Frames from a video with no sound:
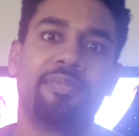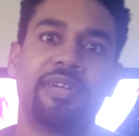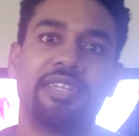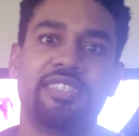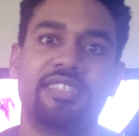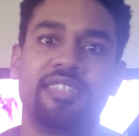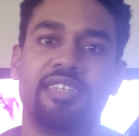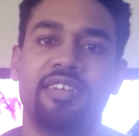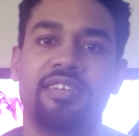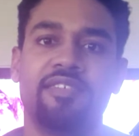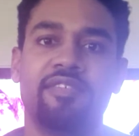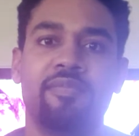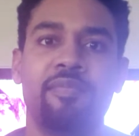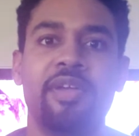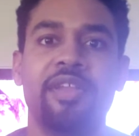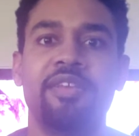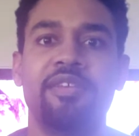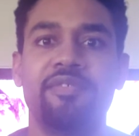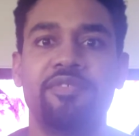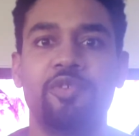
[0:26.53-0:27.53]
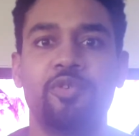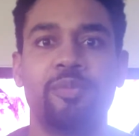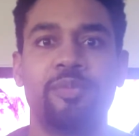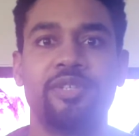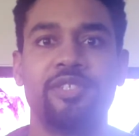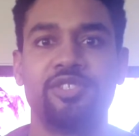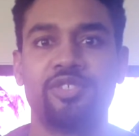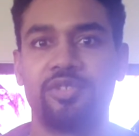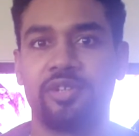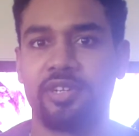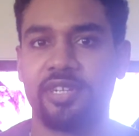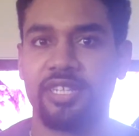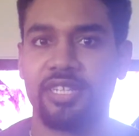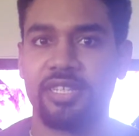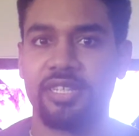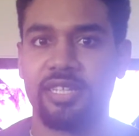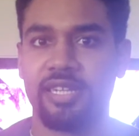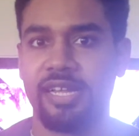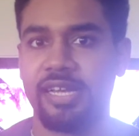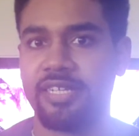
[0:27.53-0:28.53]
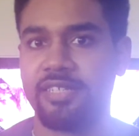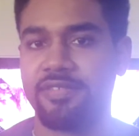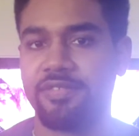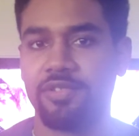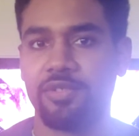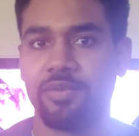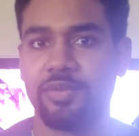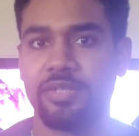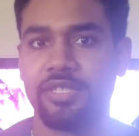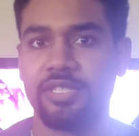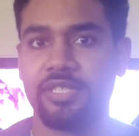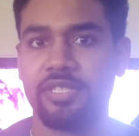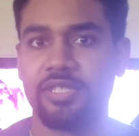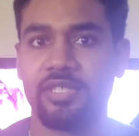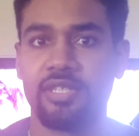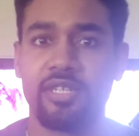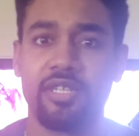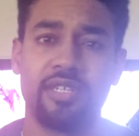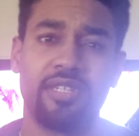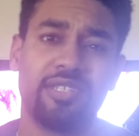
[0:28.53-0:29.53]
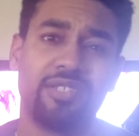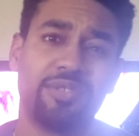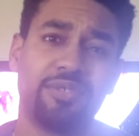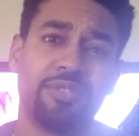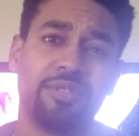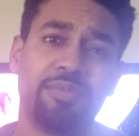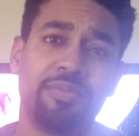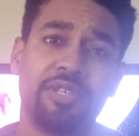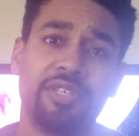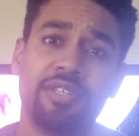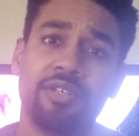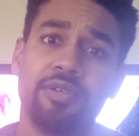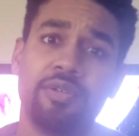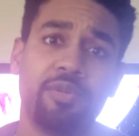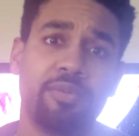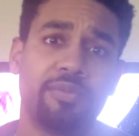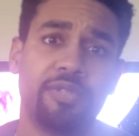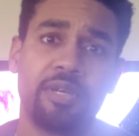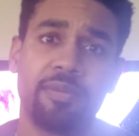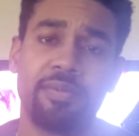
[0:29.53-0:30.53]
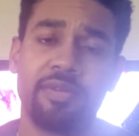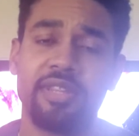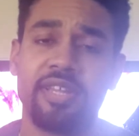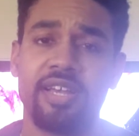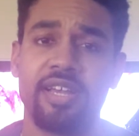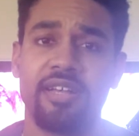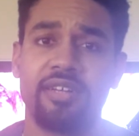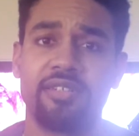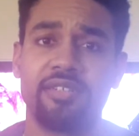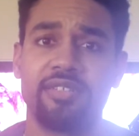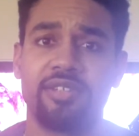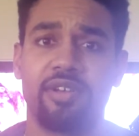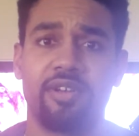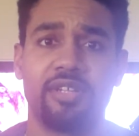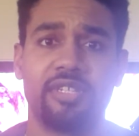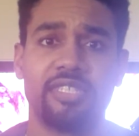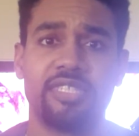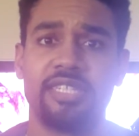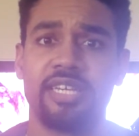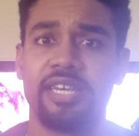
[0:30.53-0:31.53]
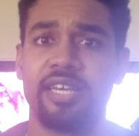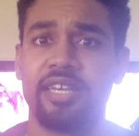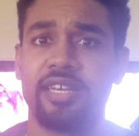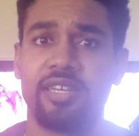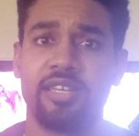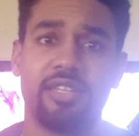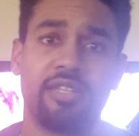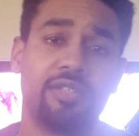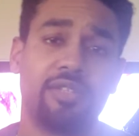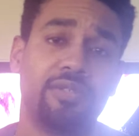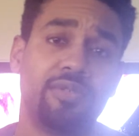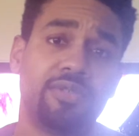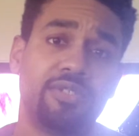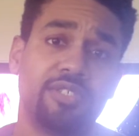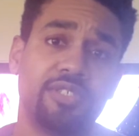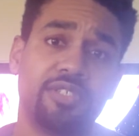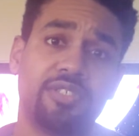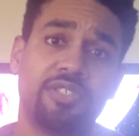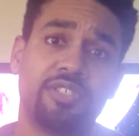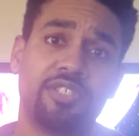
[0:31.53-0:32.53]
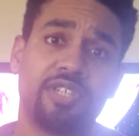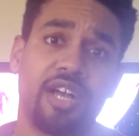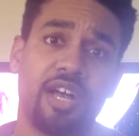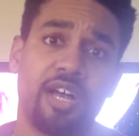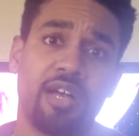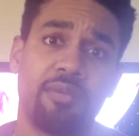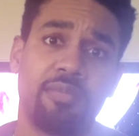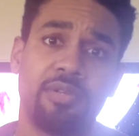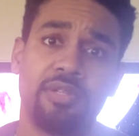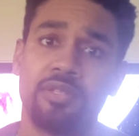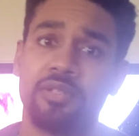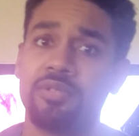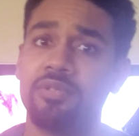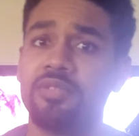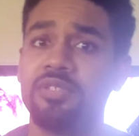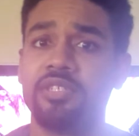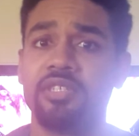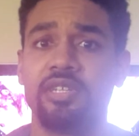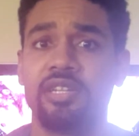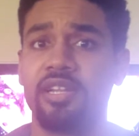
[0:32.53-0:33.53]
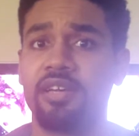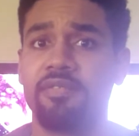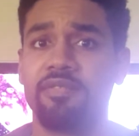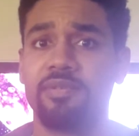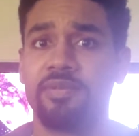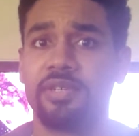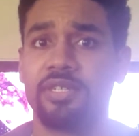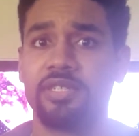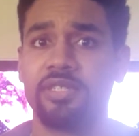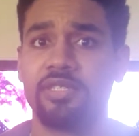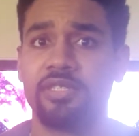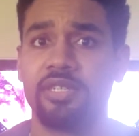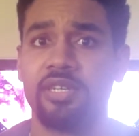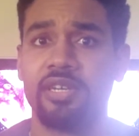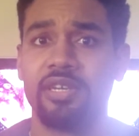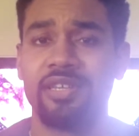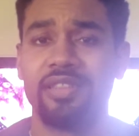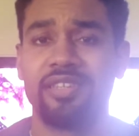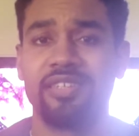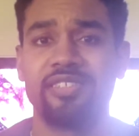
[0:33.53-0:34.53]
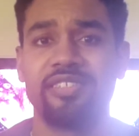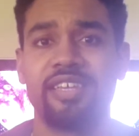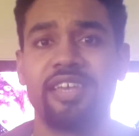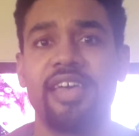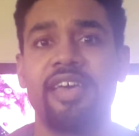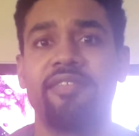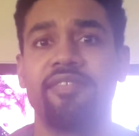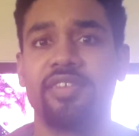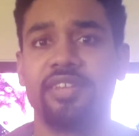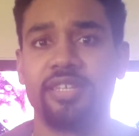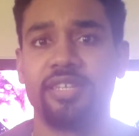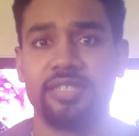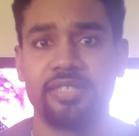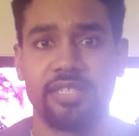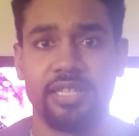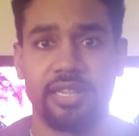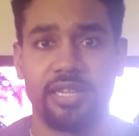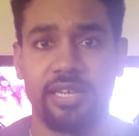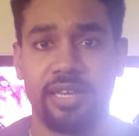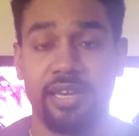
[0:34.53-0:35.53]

myself, many of you have been struggling the last few weeks due to being cooped up in the house all day, losing your job, losing loved ones. There's a heaviness in the